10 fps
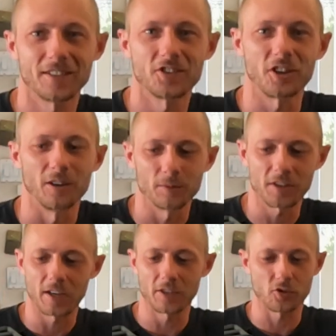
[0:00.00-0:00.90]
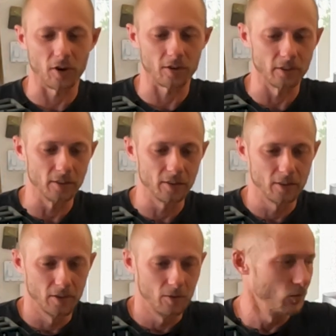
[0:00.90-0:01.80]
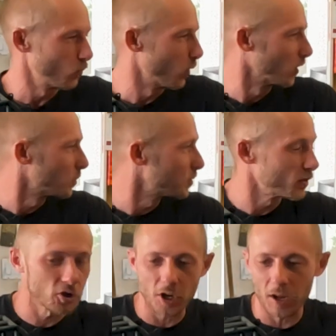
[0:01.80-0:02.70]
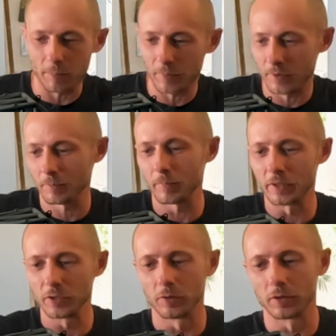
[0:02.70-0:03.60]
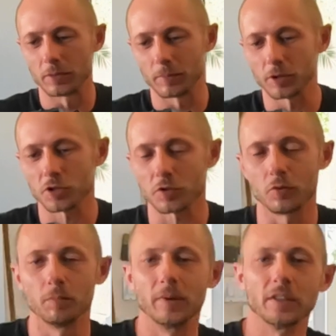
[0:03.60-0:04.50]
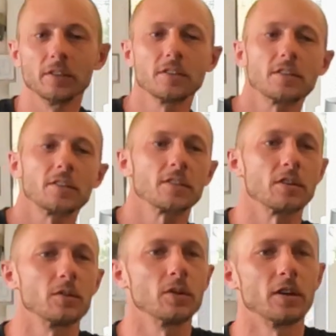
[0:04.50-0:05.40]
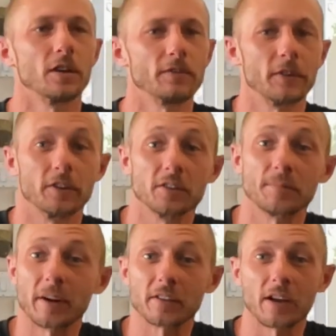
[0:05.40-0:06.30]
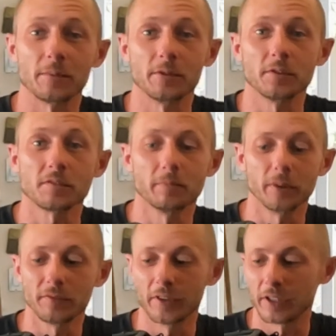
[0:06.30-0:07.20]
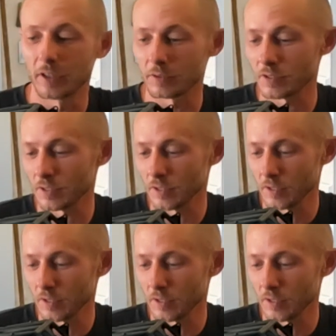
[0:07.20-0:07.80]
John with Tiny Truckin. Welcome to the shop. Been doing a bunch of cool builds, so uh, I figured it's about time to do some build videos.